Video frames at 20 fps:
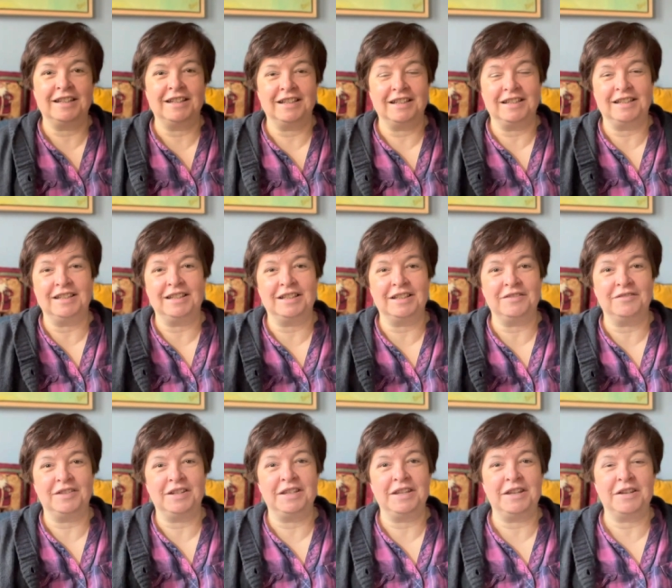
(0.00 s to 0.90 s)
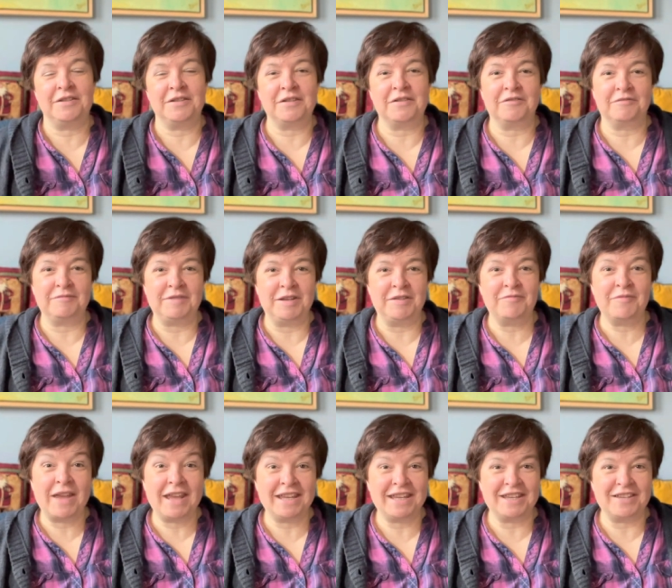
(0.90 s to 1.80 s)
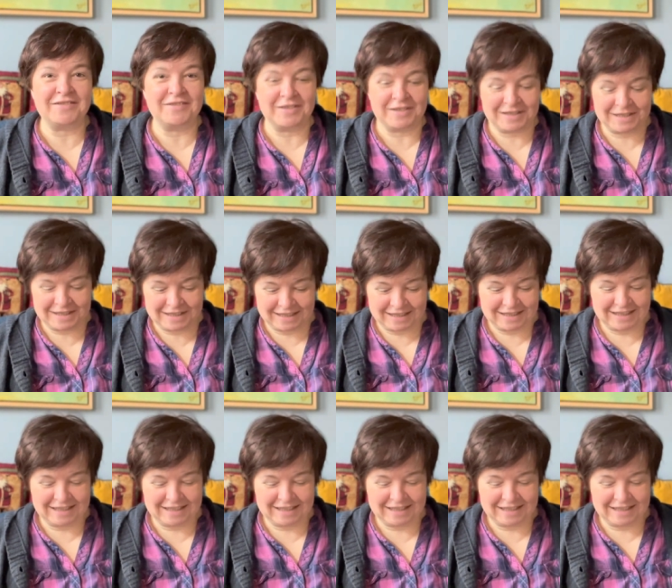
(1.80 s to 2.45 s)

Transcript: a little video of me making this.